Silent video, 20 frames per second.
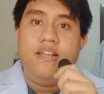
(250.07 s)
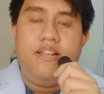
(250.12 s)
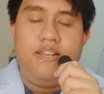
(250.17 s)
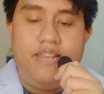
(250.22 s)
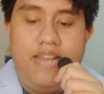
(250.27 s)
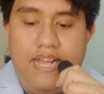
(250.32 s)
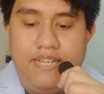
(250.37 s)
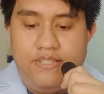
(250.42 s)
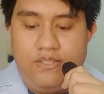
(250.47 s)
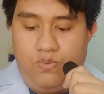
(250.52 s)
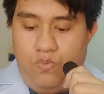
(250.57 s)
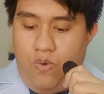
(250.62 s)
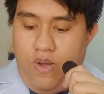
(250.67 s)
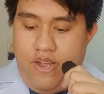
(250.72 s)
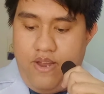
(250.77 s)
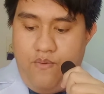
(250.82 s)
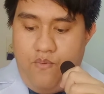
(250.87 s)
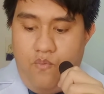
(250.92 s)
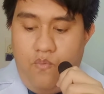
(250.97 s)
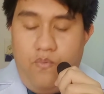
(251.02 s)
Last
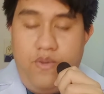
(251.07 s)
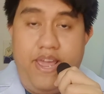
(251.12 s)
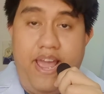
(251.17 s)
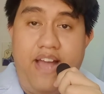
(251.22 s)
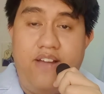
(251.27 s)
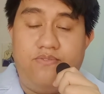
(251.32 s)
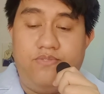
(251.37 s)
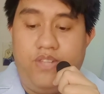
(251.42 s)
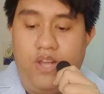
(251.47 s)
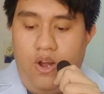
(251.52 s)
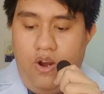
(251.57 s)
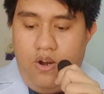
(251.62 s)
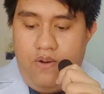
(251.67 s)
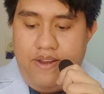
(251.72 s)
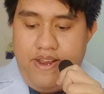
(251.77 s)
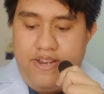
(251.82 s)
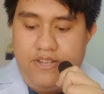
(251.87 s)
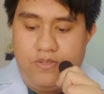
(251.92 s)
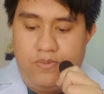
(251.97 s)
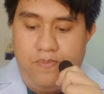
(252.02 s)
one, we have the
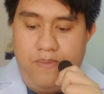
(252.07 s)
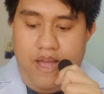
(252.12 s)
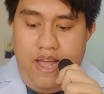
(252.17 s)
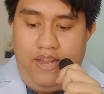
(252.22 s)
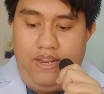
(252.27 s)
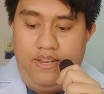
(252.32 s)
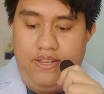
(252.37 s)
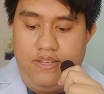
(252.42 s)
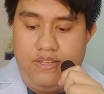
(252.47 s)
orange bag.